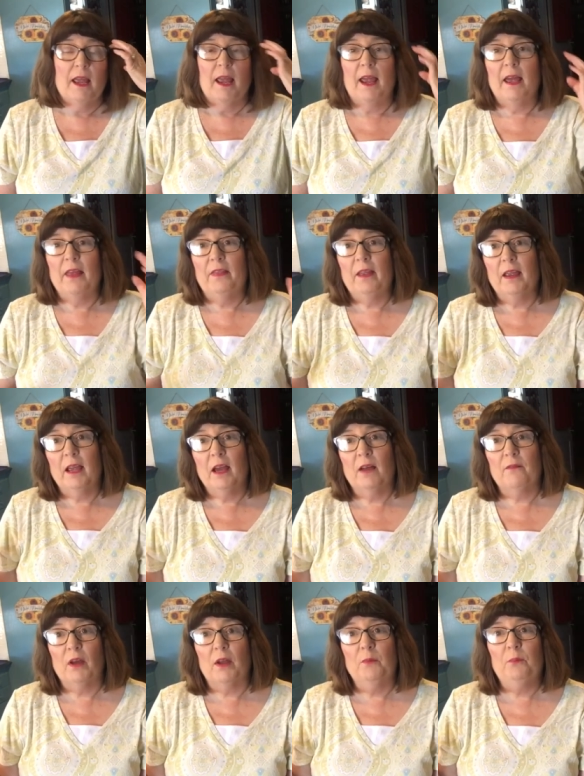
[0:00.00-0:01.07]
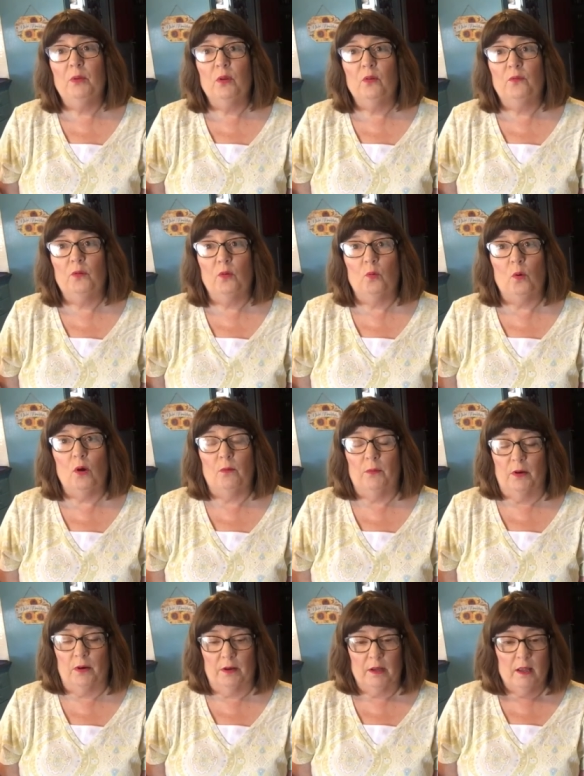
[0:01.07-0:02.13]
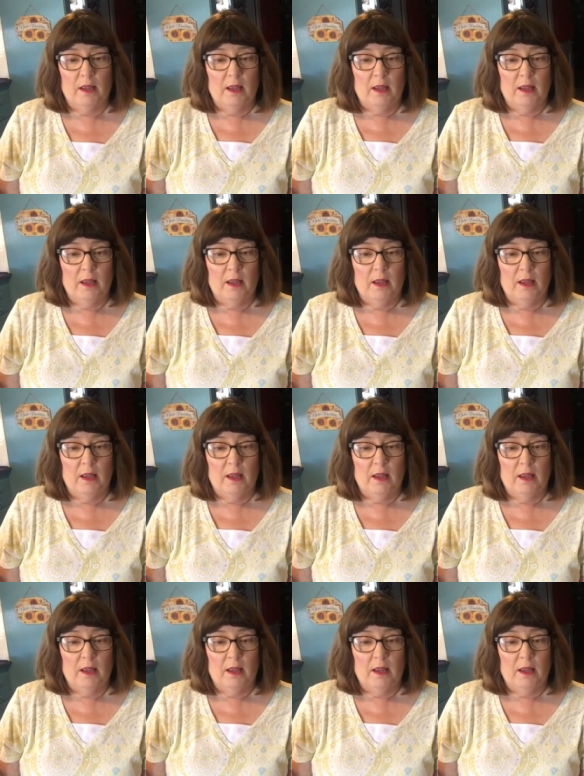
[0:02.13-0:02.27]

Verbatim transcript: And they have a beautiful Walmart.